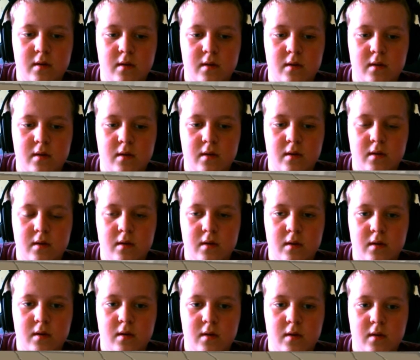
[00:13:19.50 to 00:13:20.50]
Hmm.
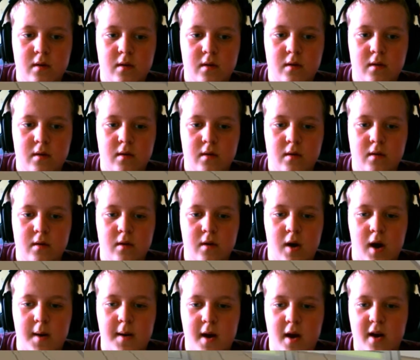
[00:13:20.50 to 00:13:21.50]

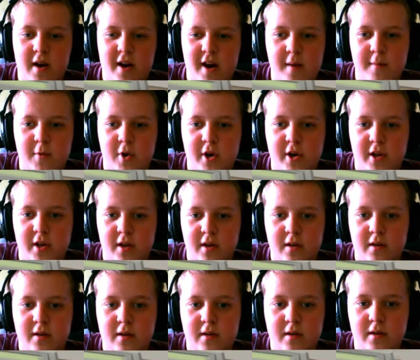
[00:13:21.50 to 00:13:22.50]
I've I, seen people I'm get running. the
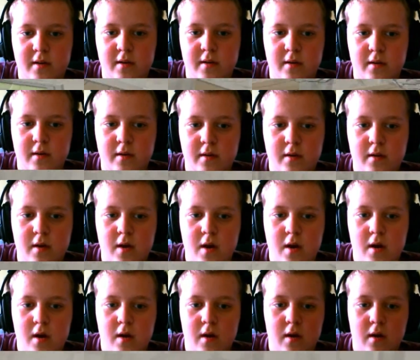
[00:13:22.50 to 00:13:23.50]
phone before, and I, I
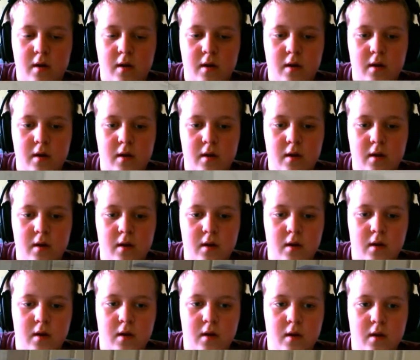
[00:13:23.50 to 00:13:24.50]
think it was kind of a
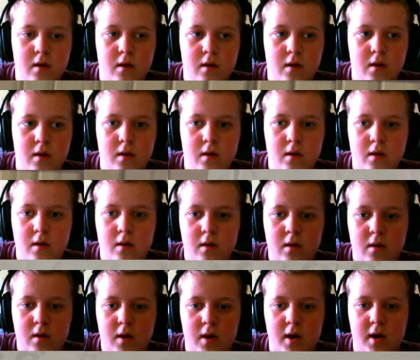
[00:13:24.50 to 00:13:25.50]
big thing.
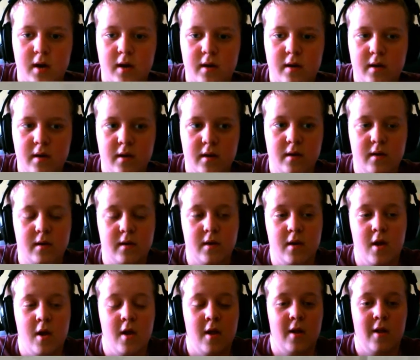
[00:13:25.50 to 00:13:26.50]
Huh. I didn't I
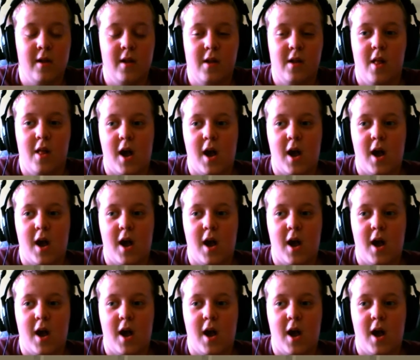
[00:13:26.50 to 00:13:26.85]
didn't get it.